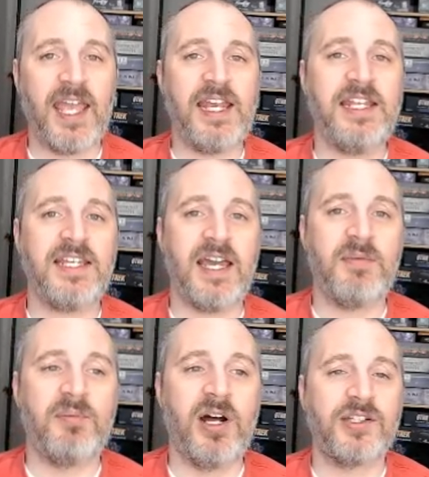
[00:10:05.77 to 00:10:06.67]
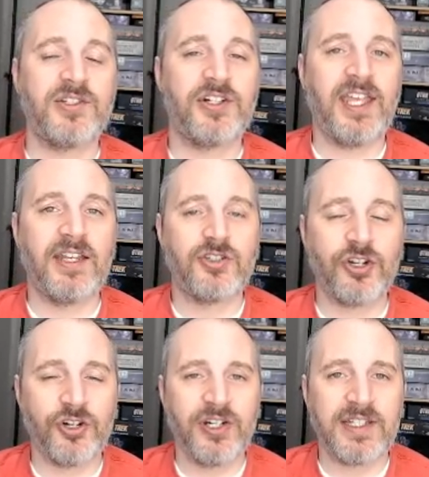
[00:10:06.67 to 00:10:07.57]
Anytime a monster can
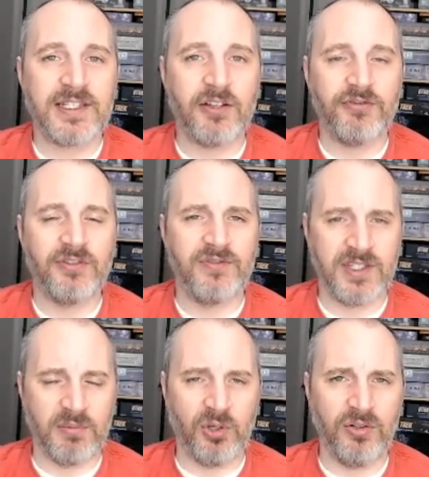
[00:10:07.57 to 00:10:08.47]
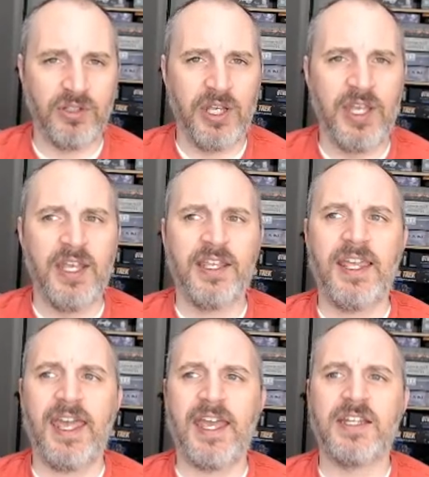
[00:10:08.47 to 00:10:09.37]
turn itself invisible,
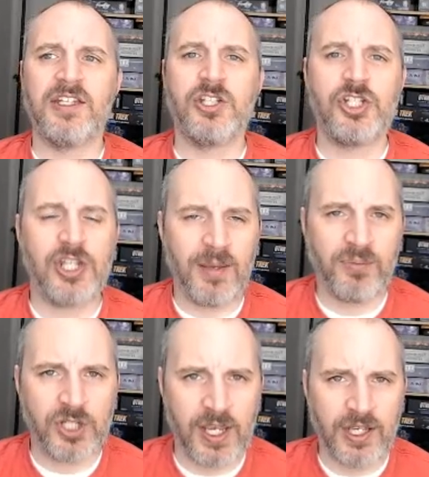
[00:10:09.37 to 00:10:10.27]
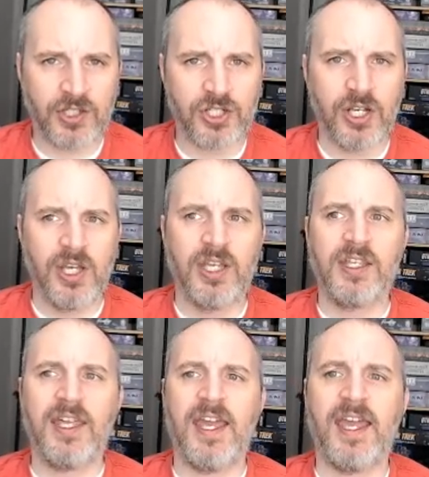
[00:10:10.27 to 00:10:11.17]
can shape change,
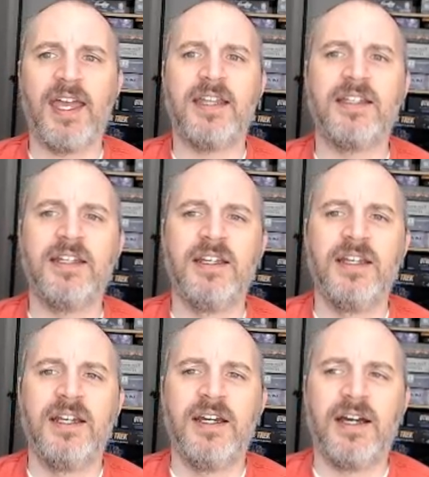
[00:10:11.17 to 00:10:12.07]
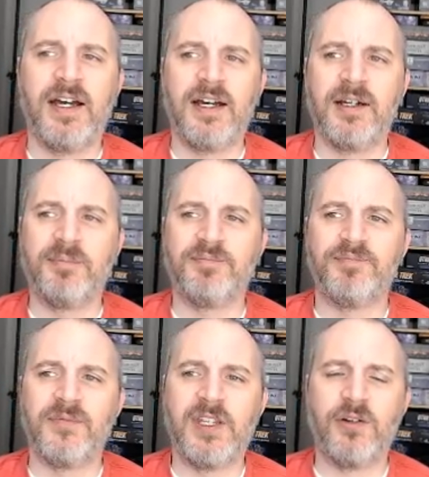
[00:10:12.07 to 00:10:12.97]
can,
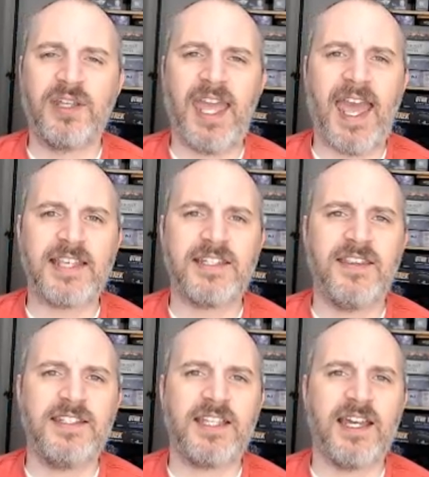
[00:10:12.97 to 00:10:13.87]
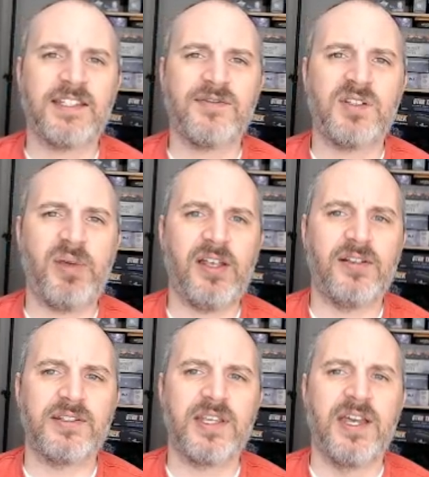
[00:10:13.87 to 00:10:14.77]
you know, cast these kinds of spells,